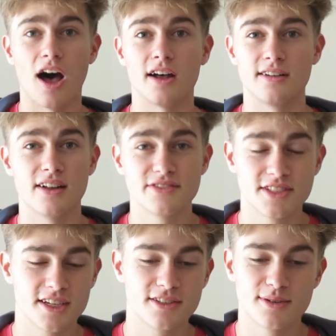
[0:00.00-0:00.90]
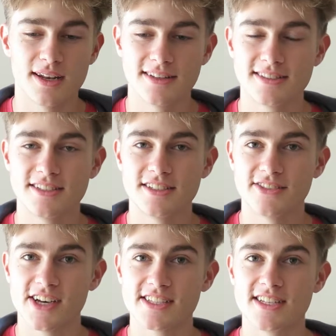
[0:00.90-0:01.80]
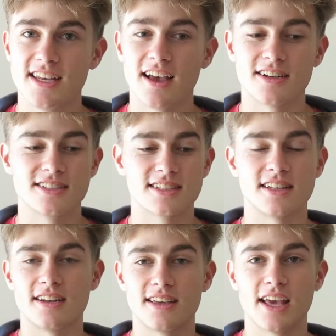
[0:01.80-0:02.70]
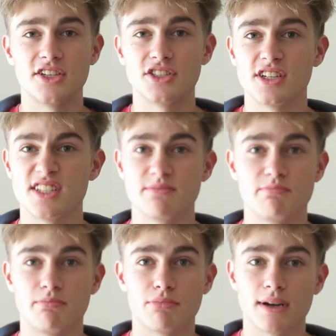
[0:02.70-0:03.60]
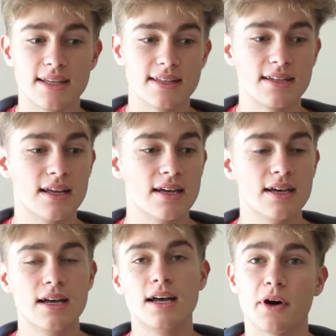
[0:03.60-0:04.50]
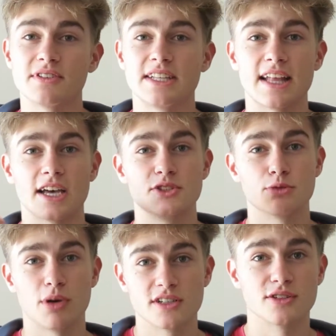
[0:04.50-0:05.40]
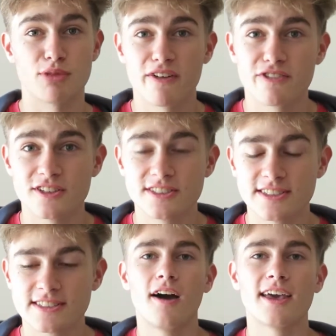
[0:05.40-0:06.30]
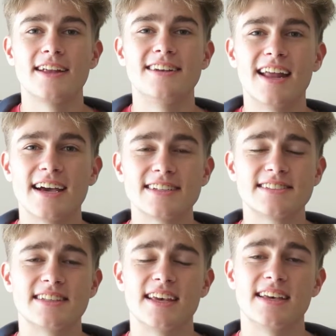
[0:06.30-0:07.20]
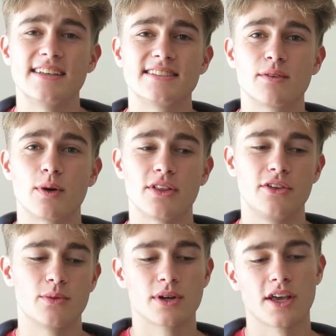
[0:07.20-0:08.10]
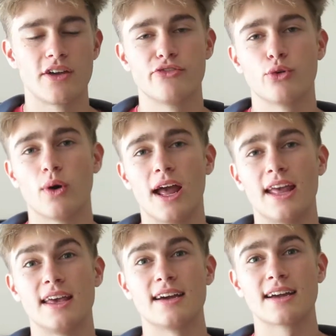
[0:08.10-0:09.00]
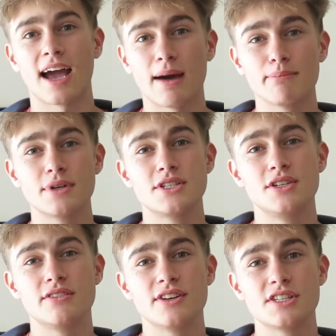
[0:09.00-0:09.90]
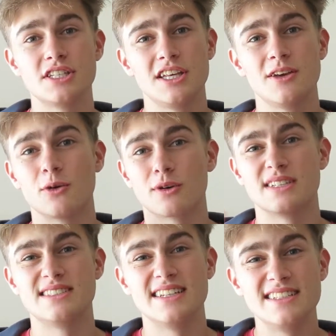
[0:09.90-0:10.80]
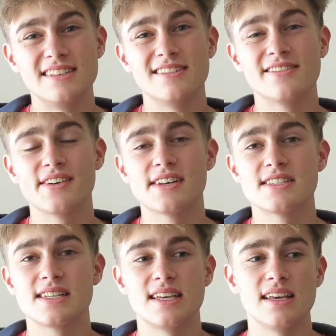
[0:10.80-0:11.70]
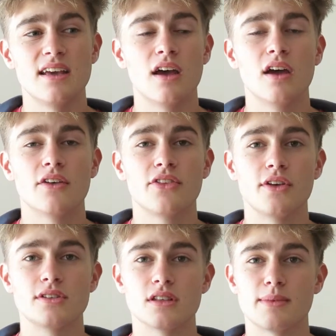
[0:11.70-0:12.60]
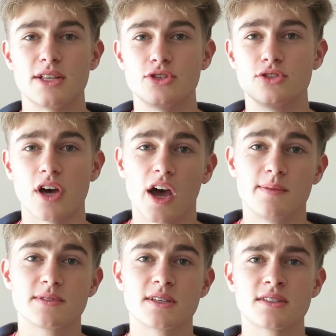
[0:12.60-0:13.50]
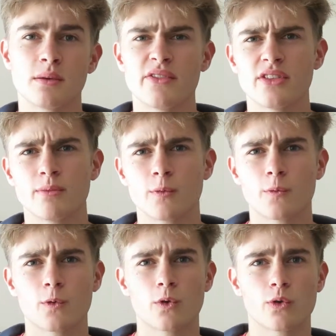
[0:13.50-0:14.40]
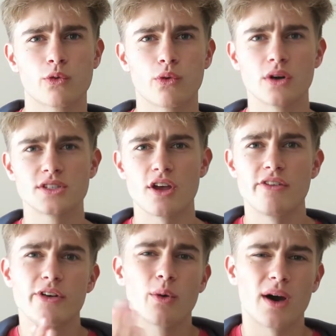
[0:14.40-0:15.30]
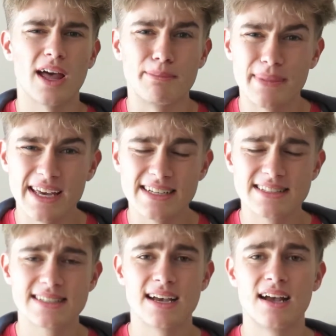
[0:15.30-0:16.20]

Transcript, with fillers: I'd love to go to a London university. I just think the location is brilliant but obviously that is your personal preference. Okay, next is whether you want to go for a campus university or a city university. Those are the main two types. Some of them cross over quite a bit.